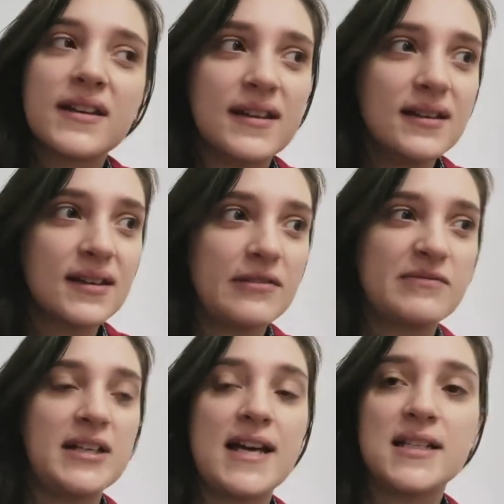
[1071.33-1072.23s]
I think
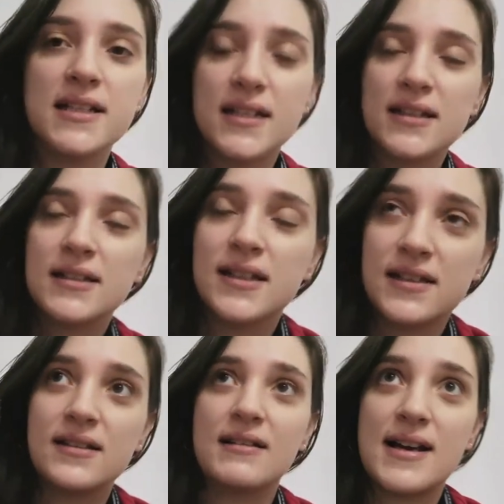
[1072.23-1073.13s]
I've been editing
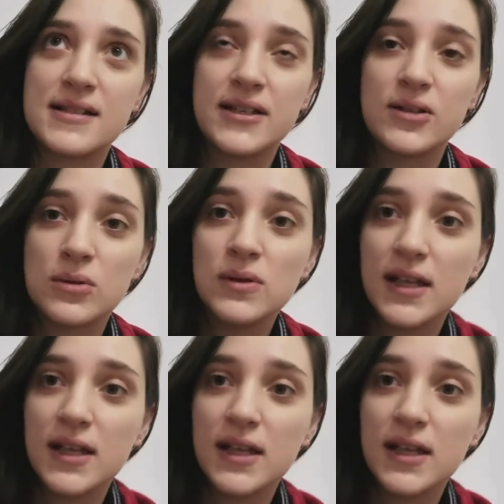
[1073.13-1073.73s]
it as I go,